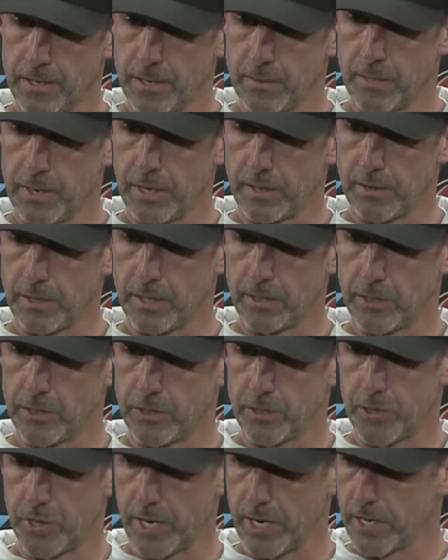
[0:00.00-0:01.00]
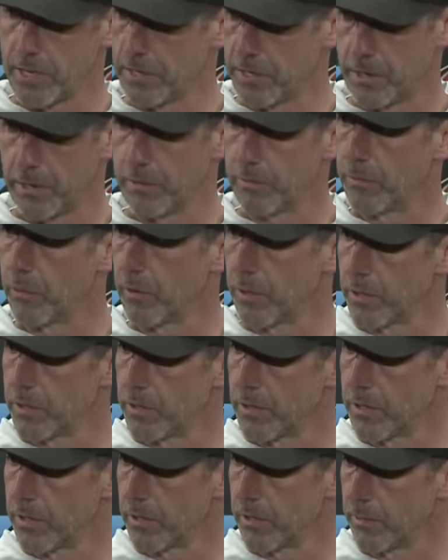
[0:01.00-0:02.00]
I mean, I think Dre is our enforcer.
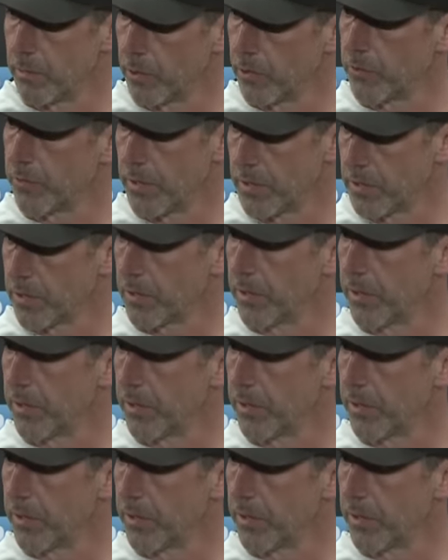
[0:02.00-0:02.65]
He's our most physical